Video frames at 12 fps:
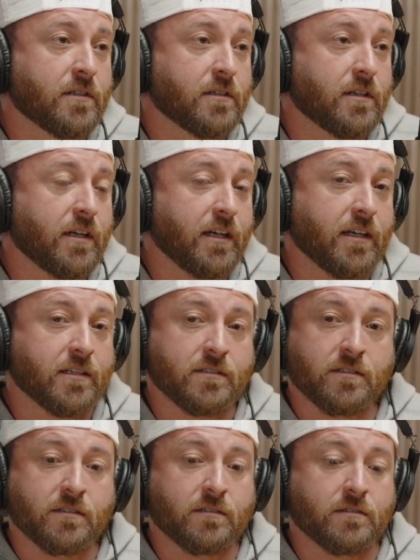
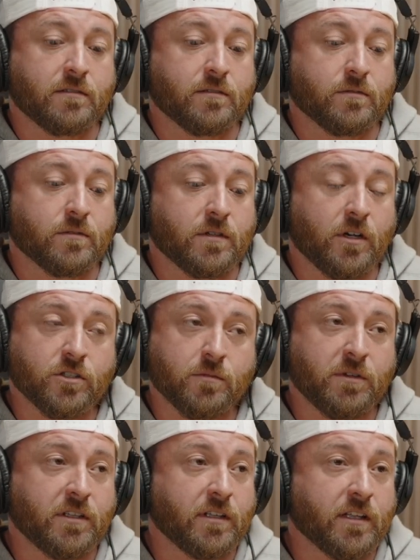And
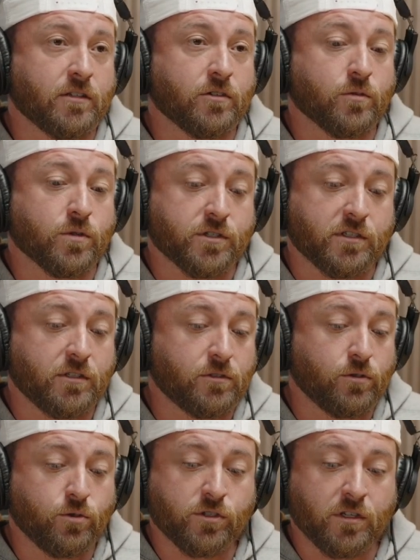ultimately, like, we're still
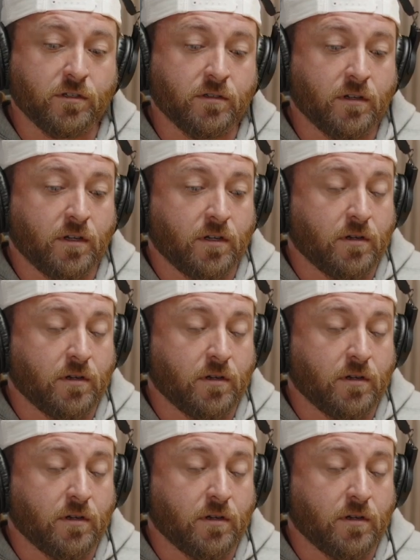losing